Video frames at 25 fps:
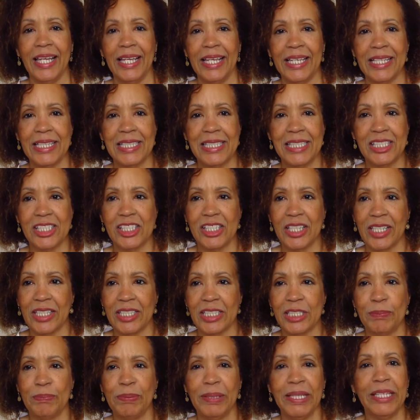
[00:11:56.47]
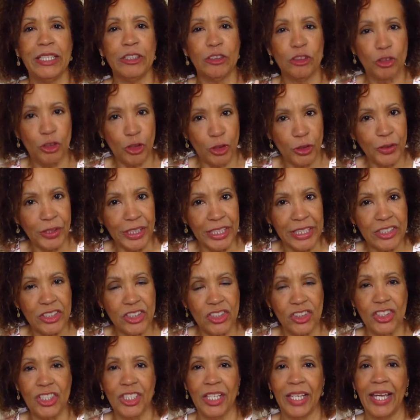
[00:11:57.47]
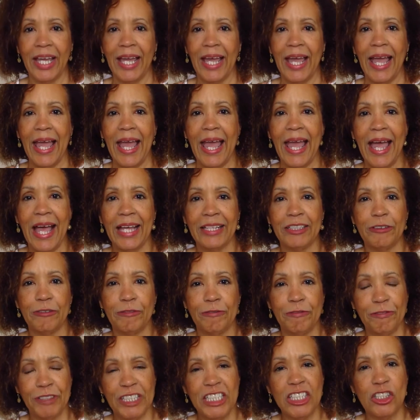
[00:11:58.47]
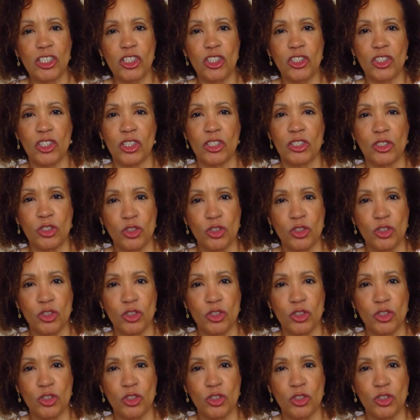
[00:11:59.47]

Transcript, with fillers: It's, it's being nourished and feels